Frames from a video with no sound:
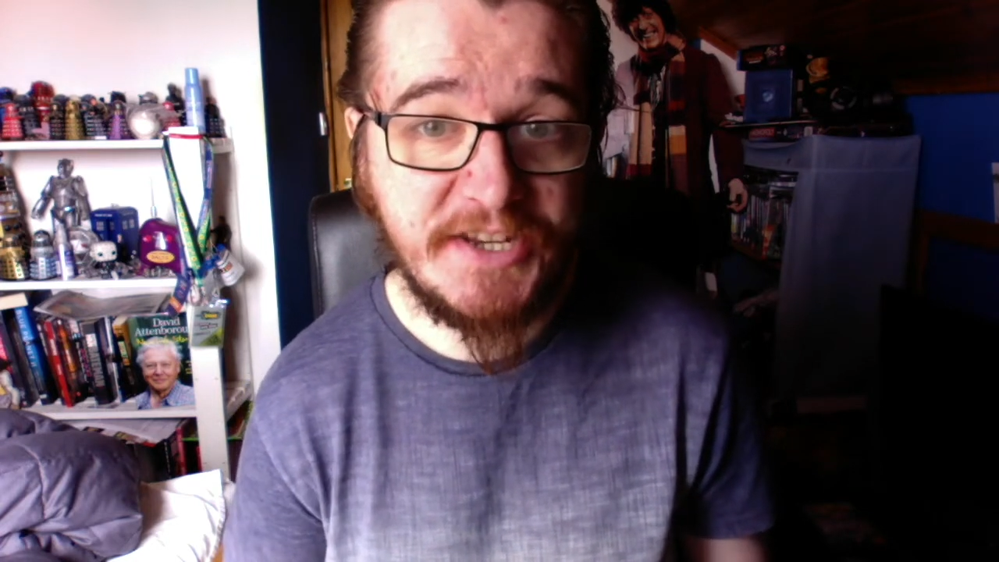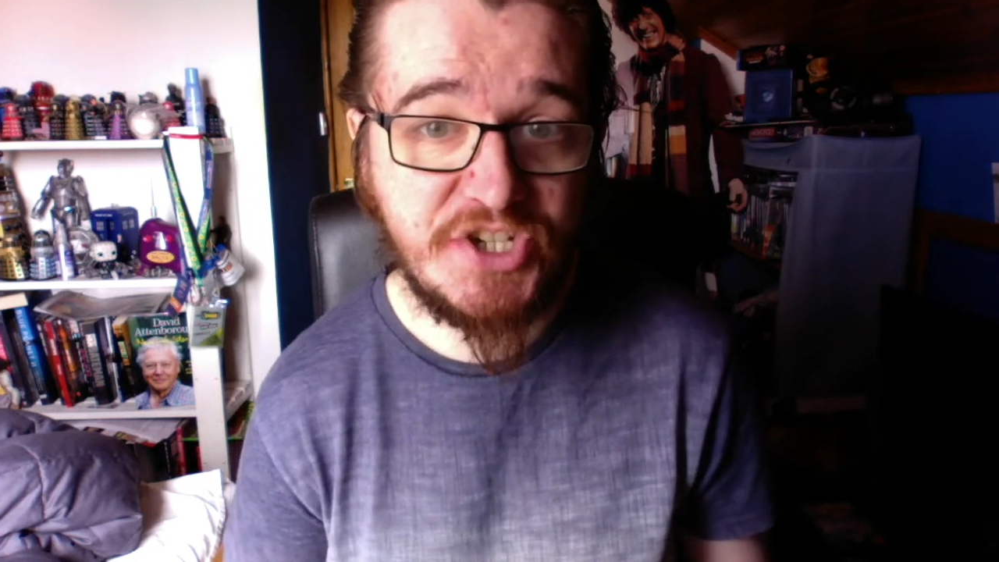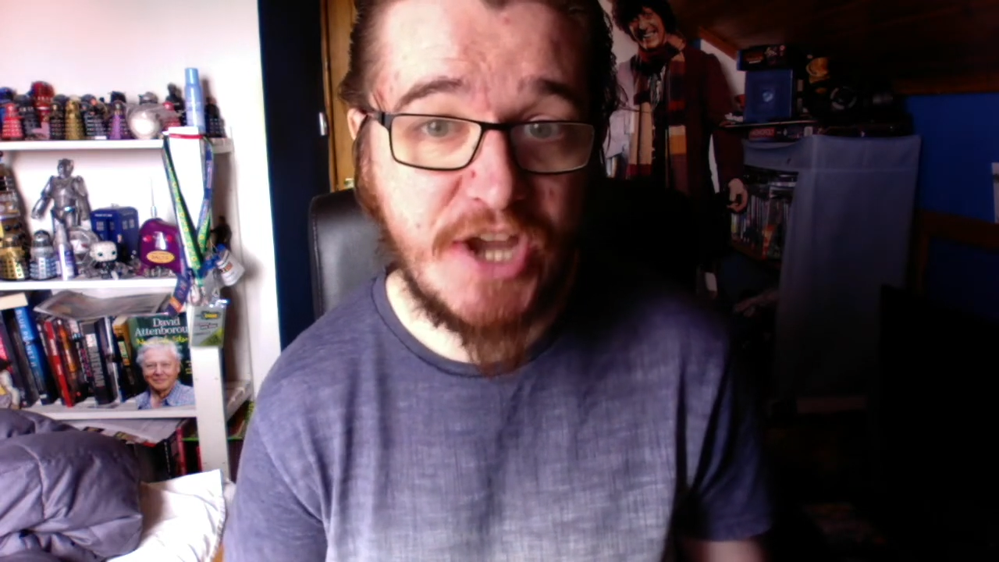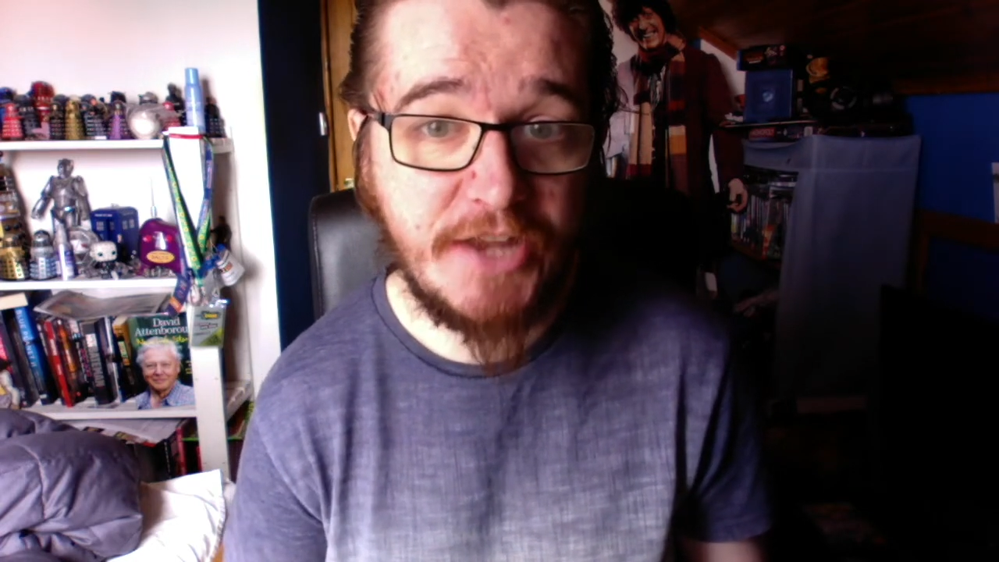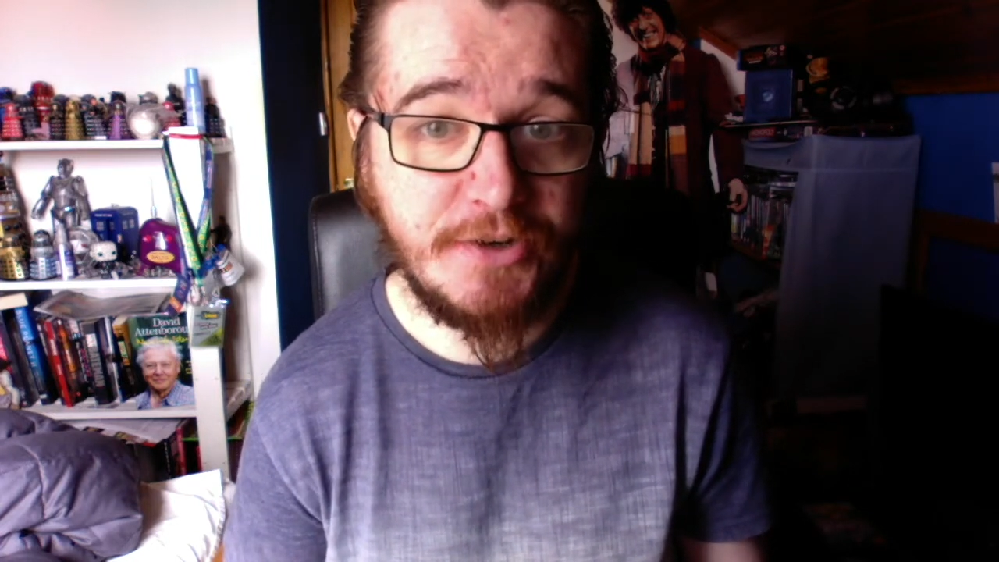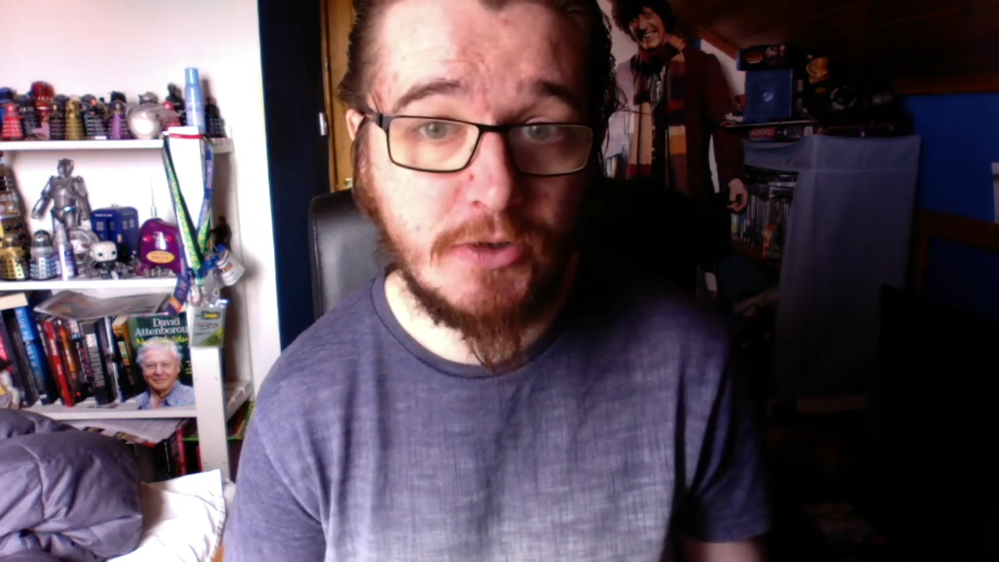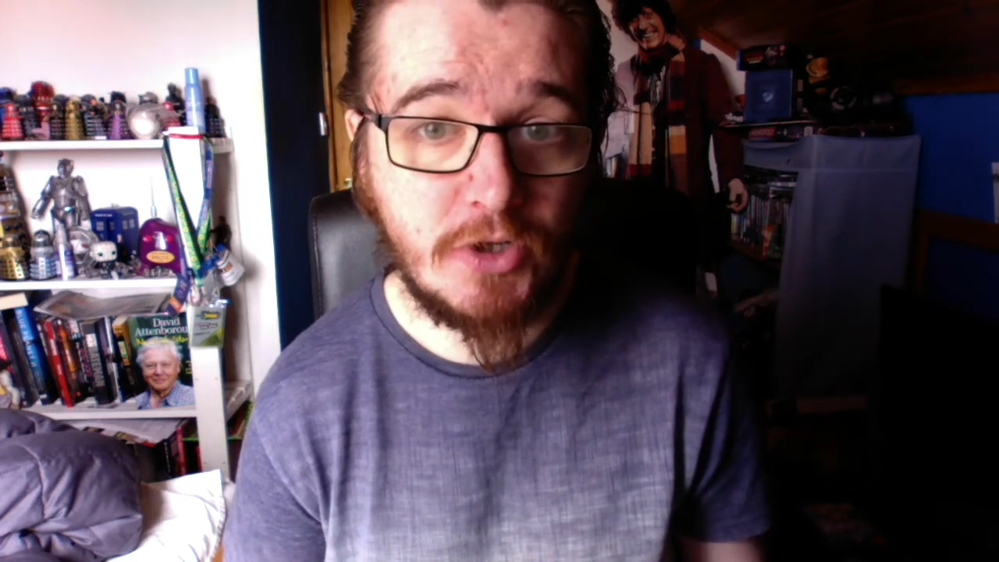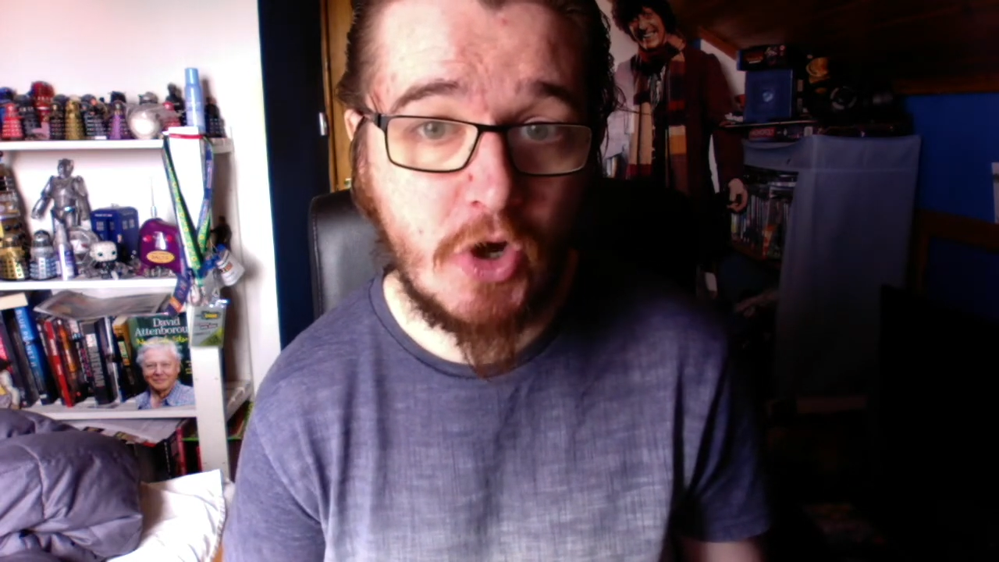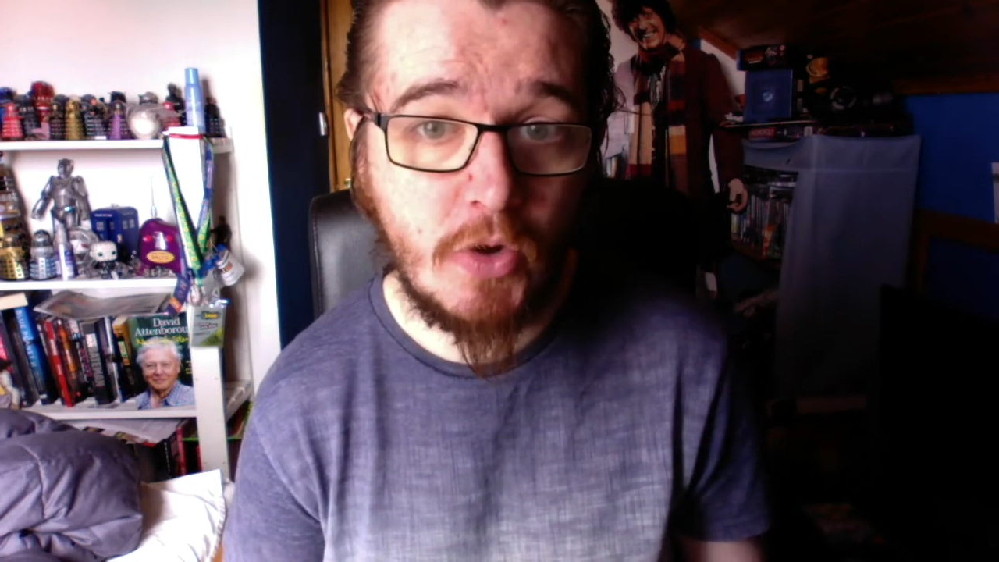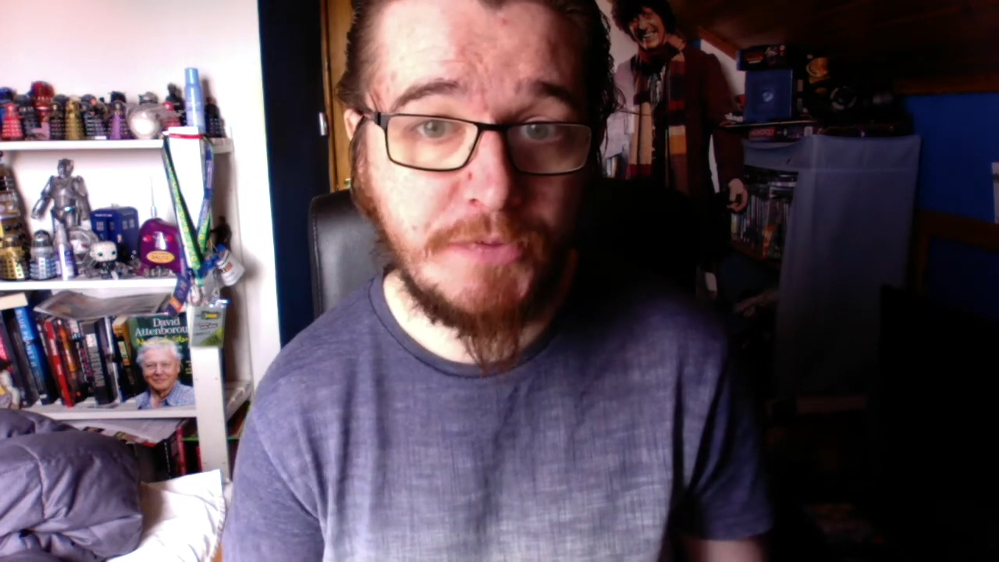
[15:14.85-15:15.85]
channel
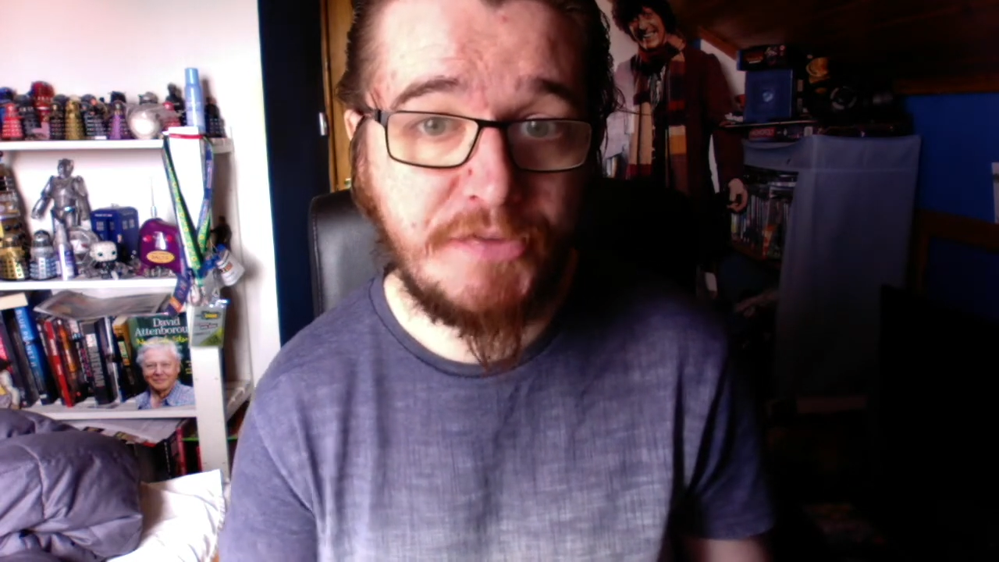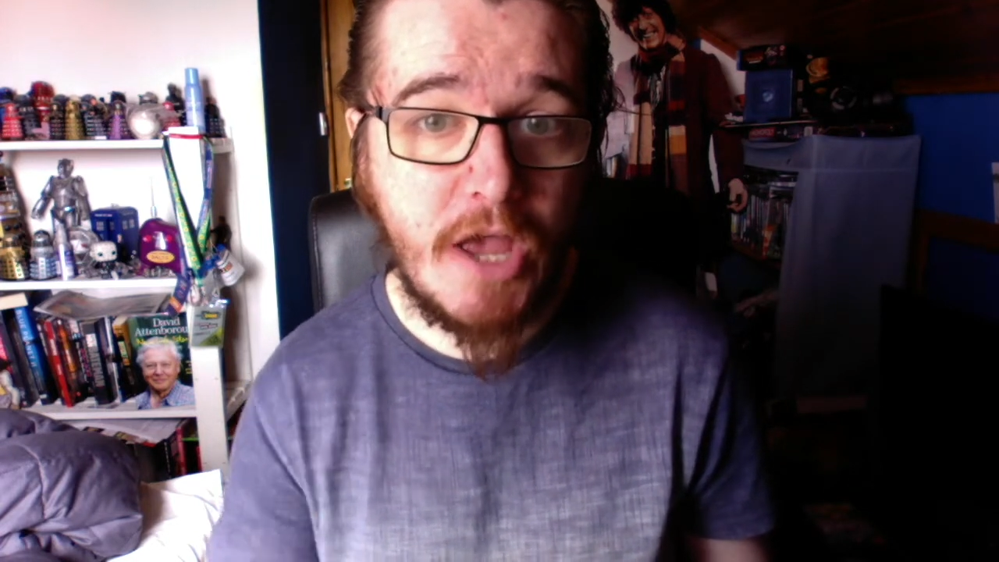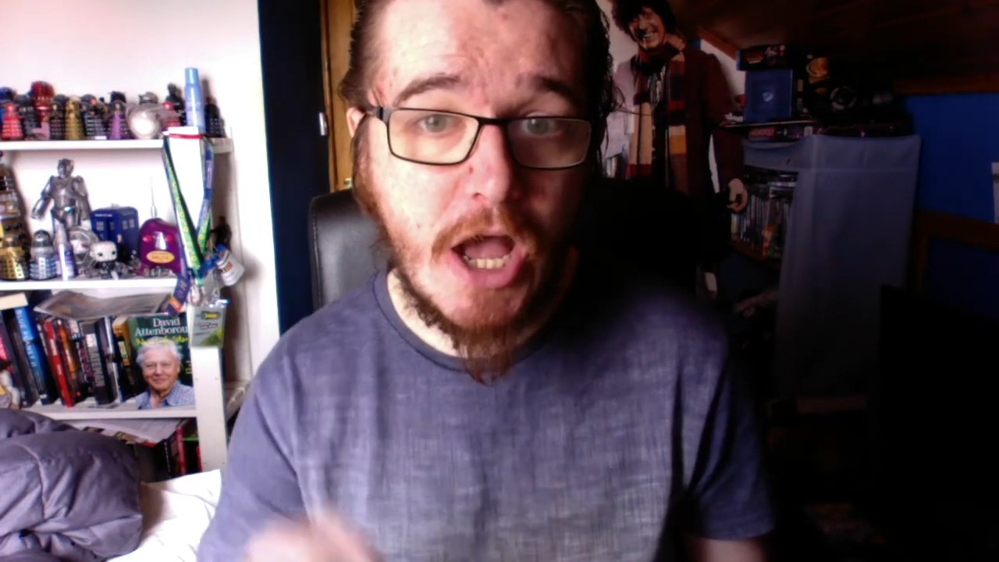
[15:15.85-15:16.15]
called